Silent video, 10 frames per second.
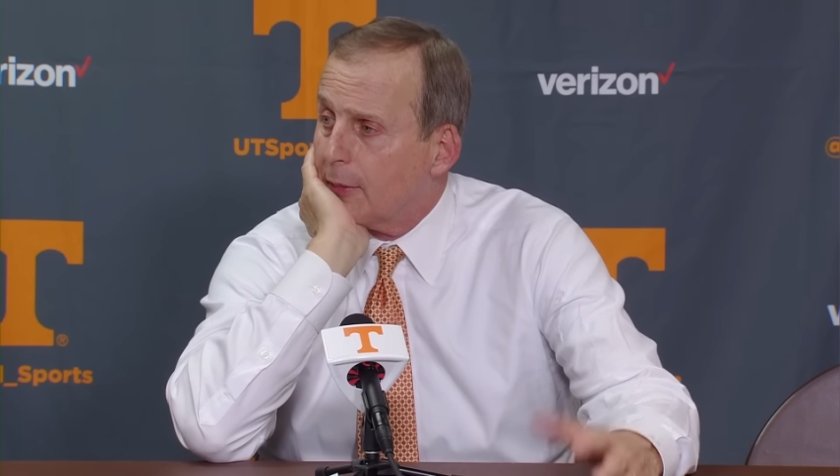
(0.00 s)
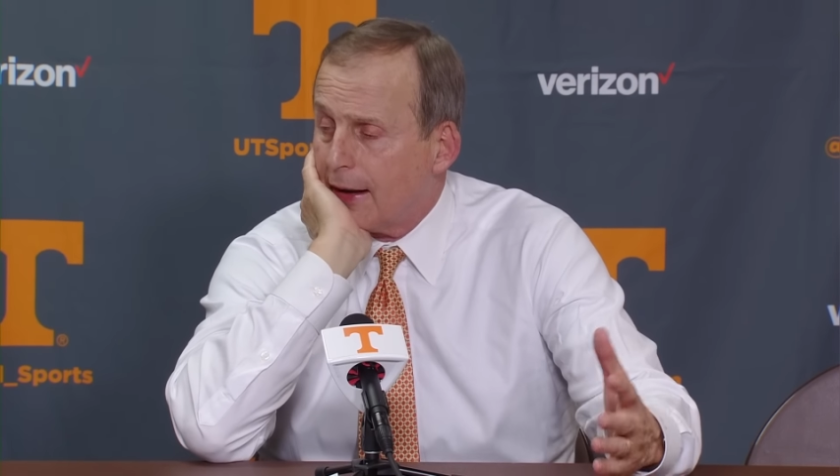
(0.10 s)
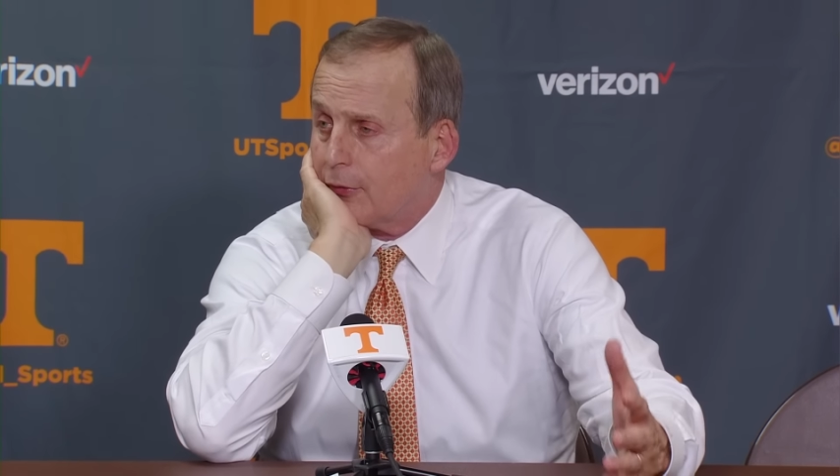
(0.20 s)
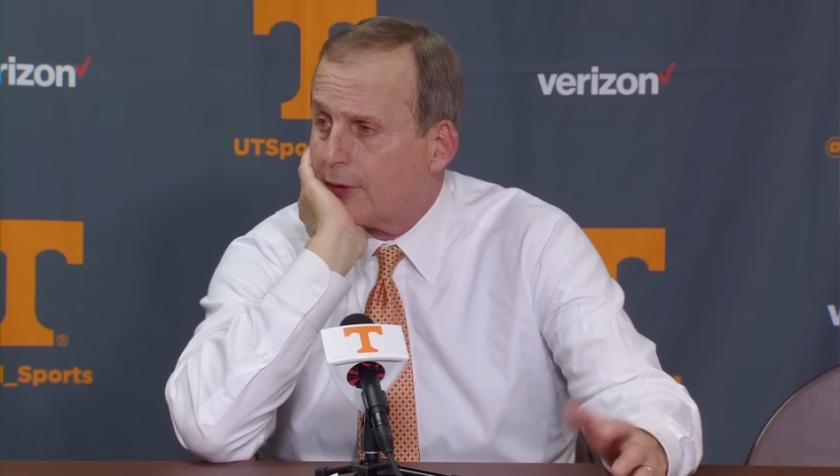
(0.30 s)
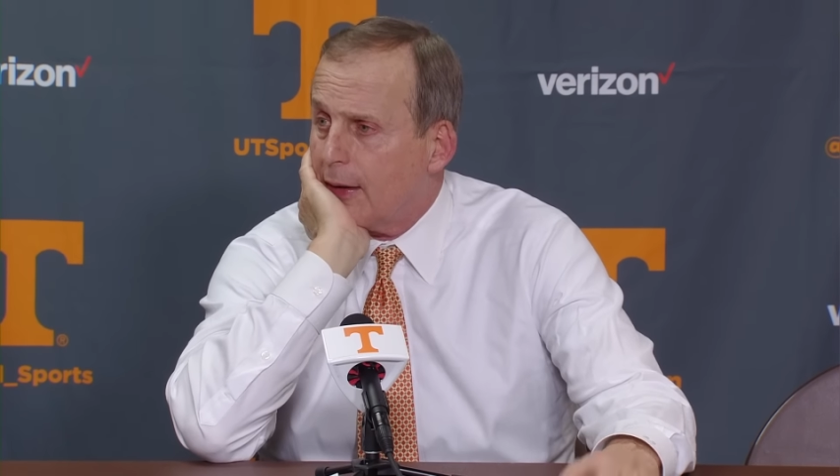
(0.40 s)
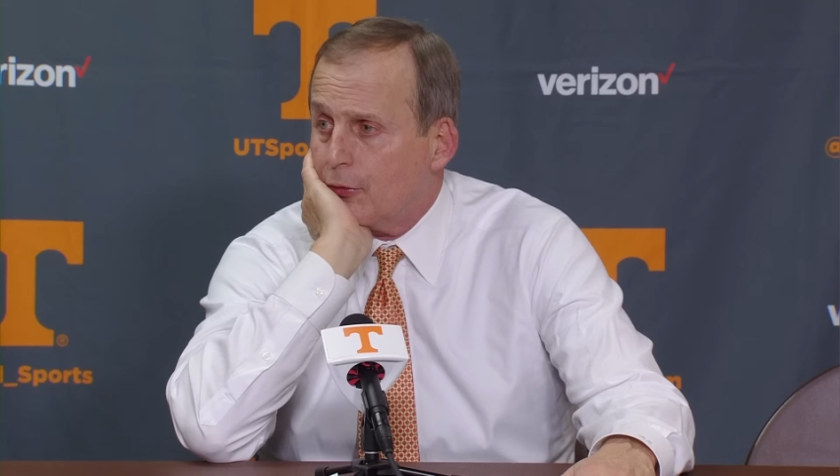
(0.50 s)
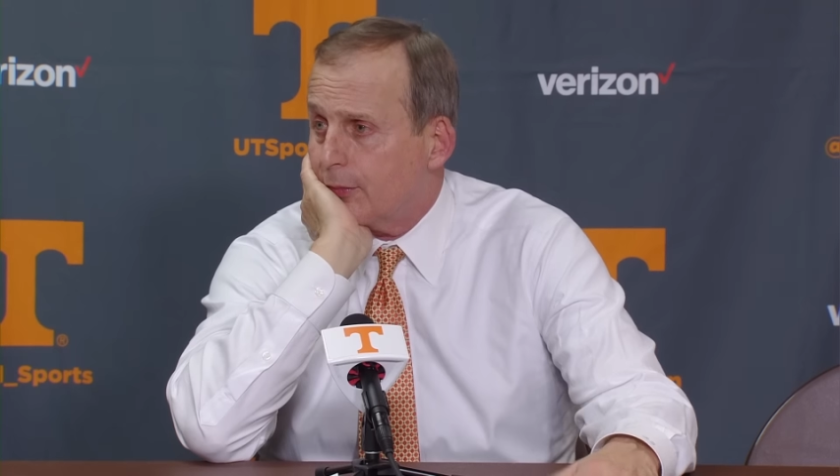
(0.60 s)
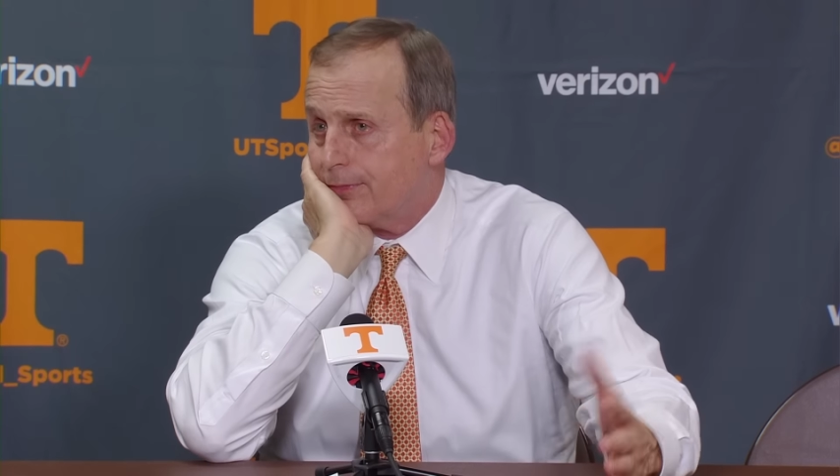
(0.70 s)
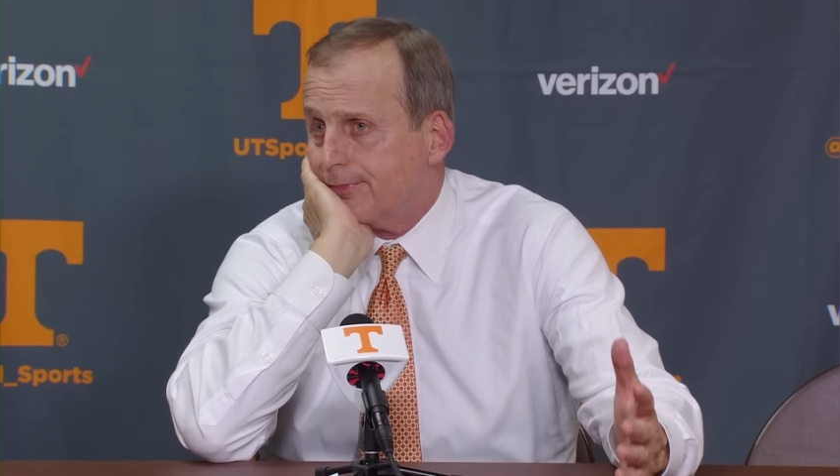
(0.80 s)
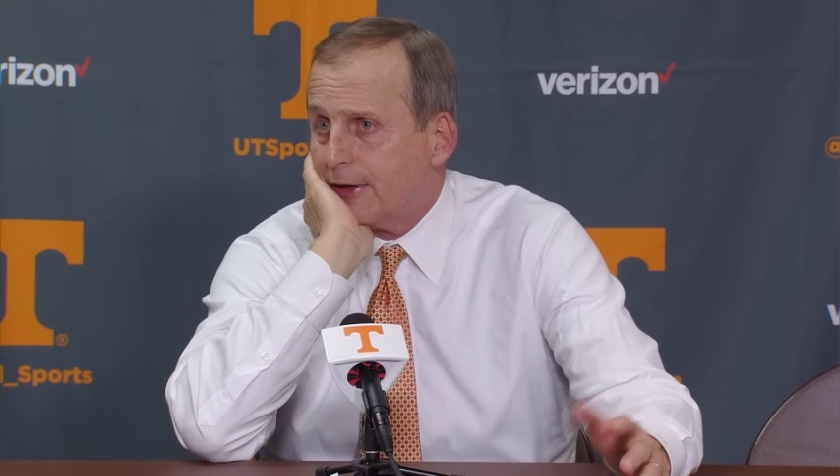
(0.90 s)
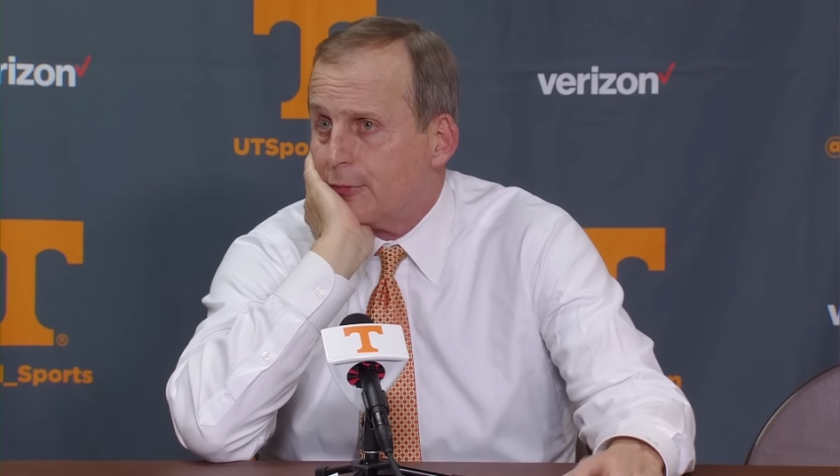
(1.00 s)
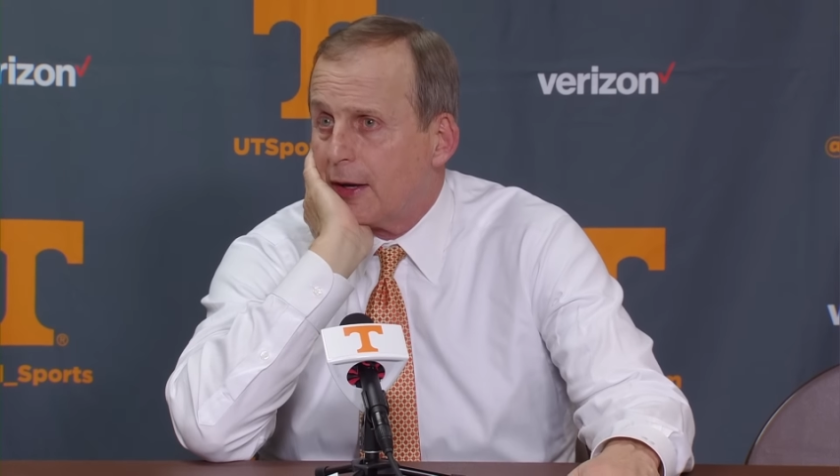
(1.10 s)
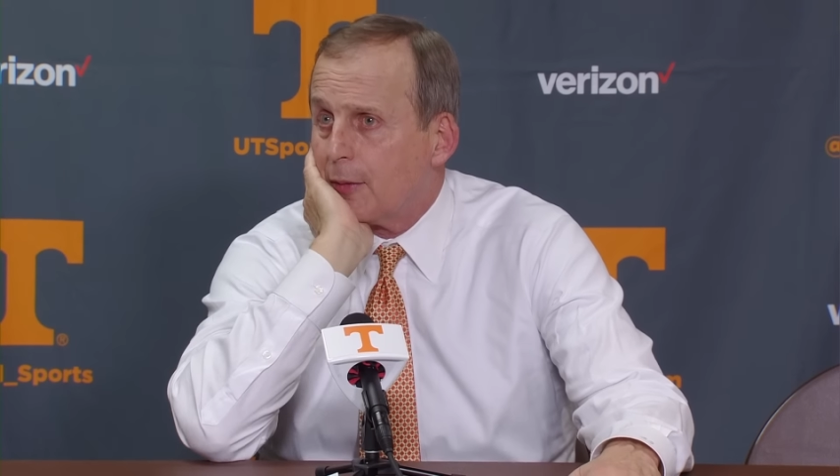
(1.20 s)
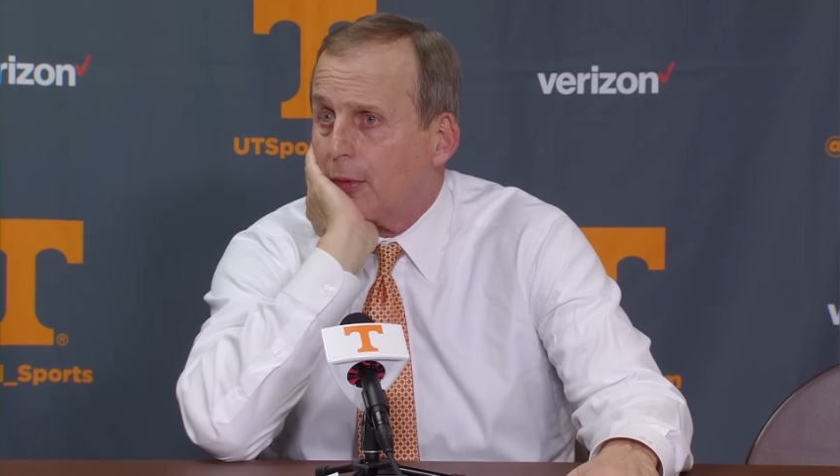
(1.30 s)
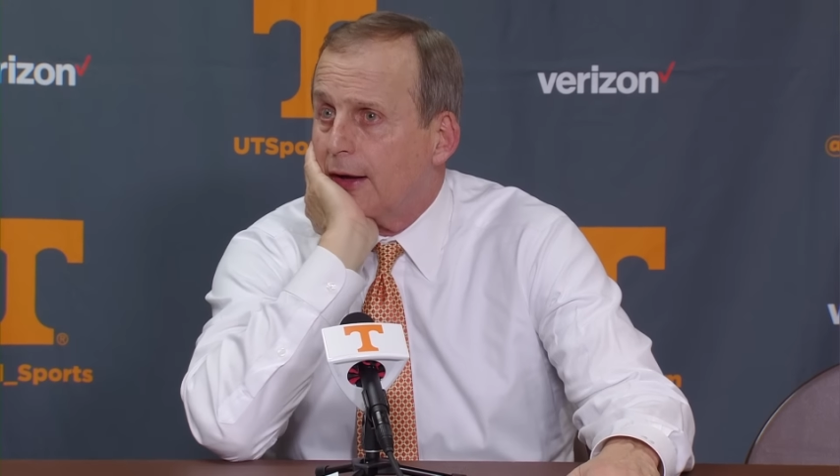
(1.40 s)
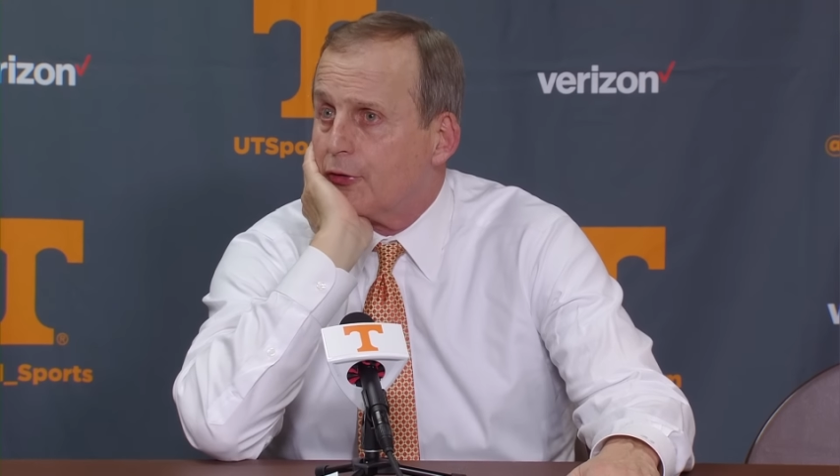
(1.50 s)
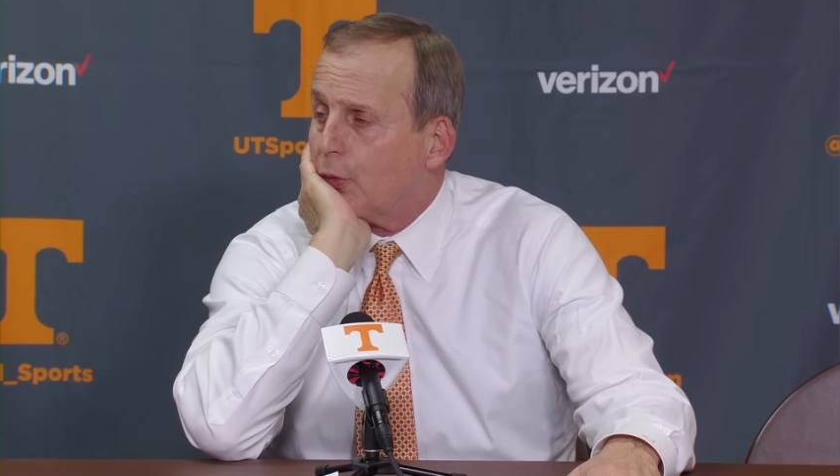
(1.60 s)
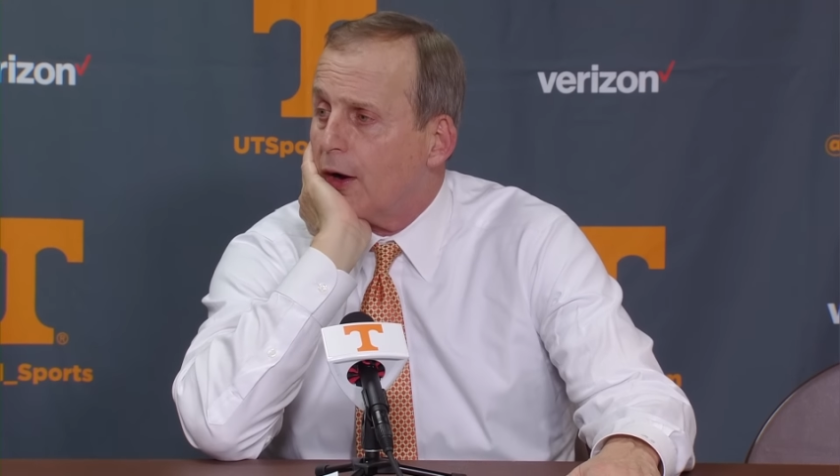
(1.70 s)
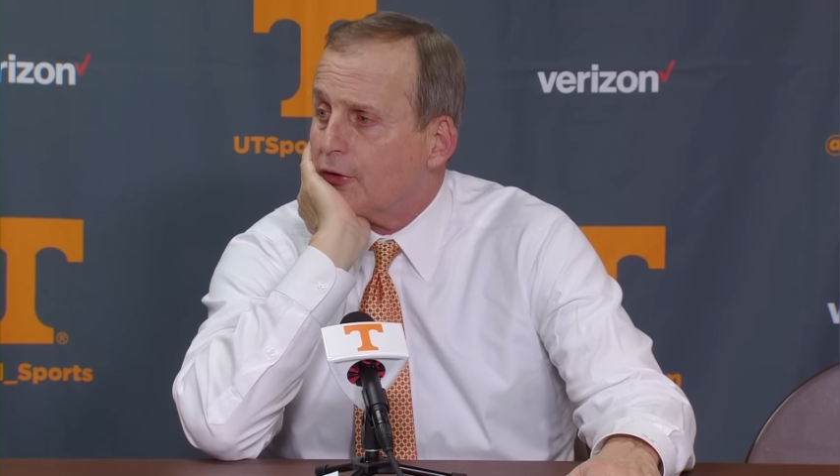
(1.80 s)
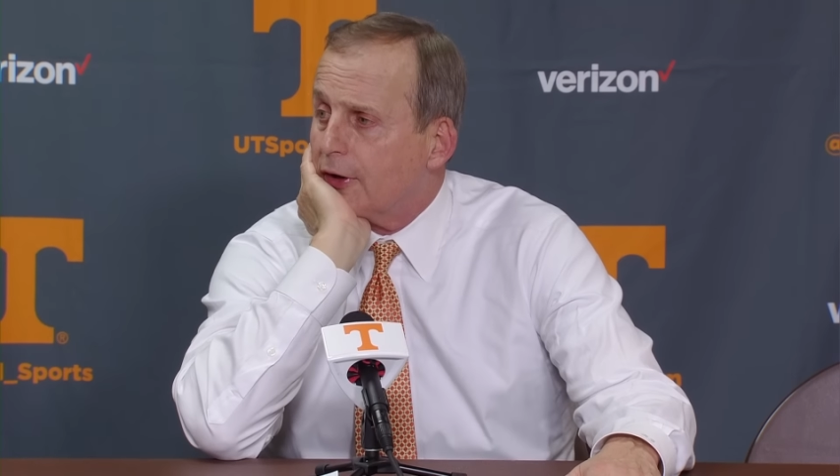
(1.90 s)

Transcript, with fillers: But that was, that was as big a play as there was